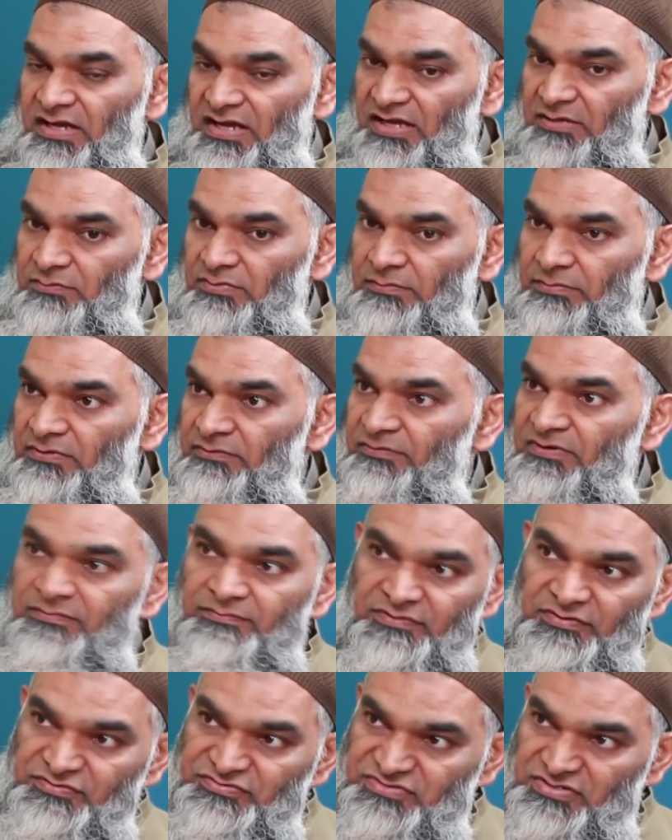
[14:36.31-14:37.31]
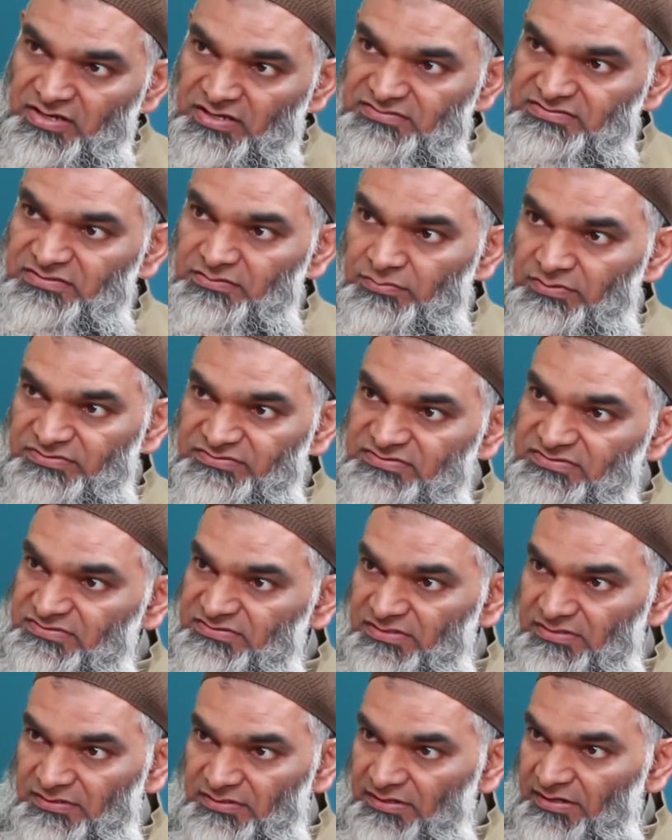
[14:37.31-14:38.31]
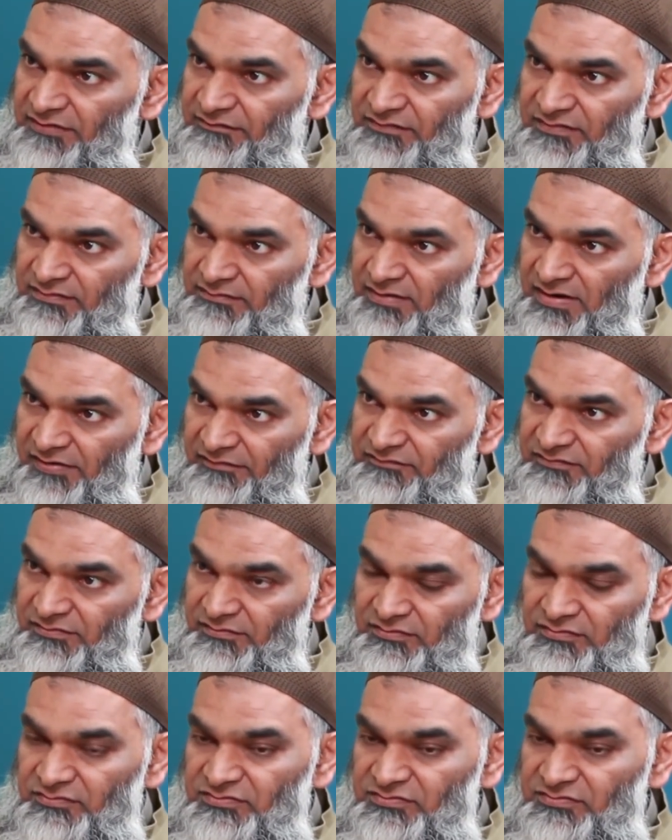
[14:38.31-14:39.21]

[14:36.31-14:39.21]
and we will reap those consequences in the life hereafter.